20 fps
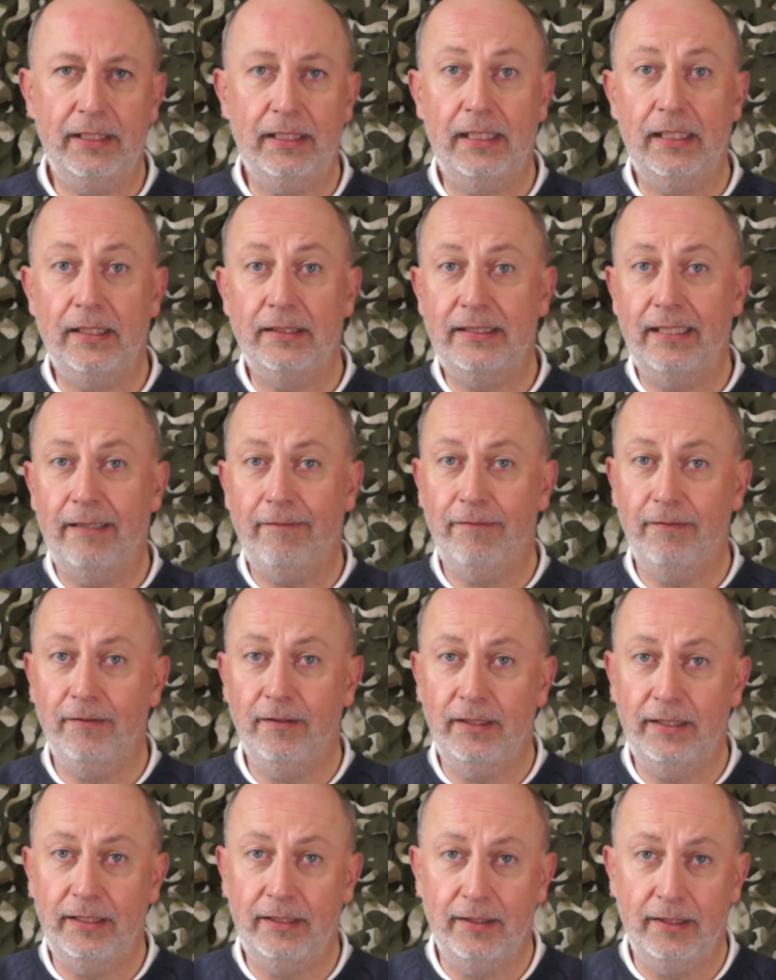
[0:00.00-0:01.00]
you're
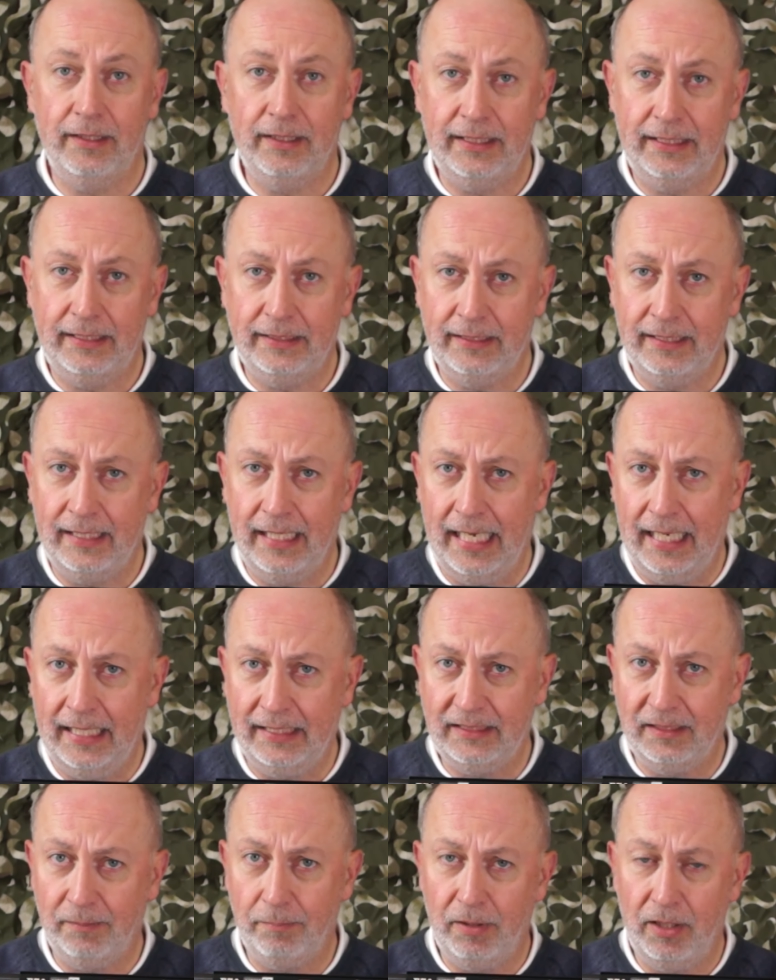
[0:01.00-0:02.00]
definitely going to need an air
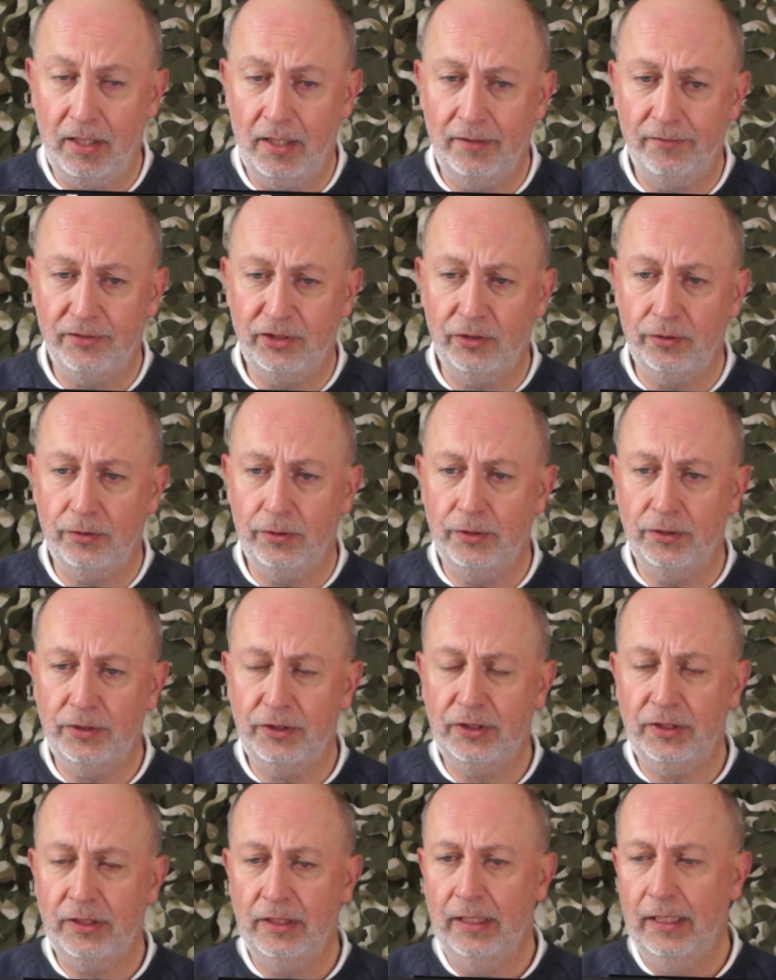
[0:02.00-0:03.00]
supply of
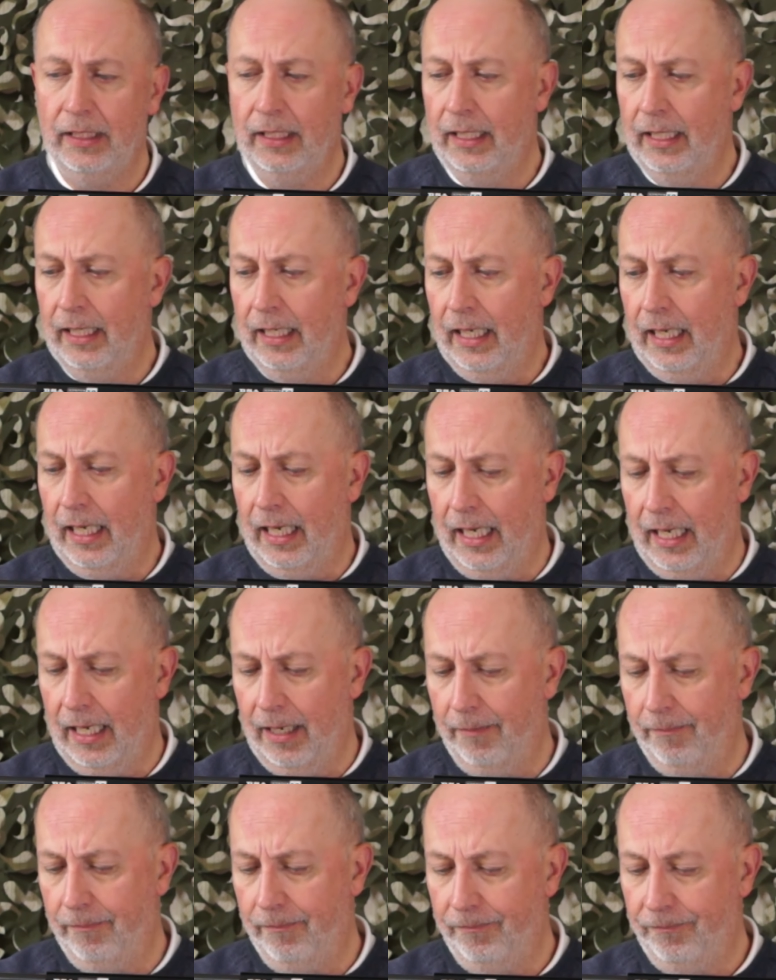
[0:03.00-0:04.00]
sorts,
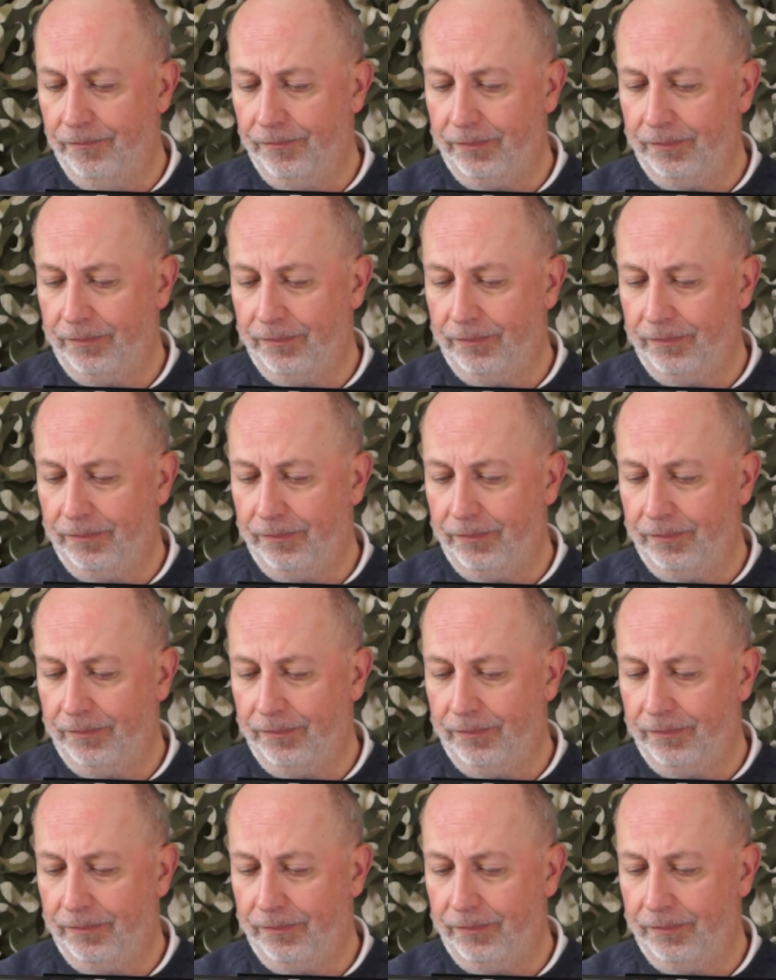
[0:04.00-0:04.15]
you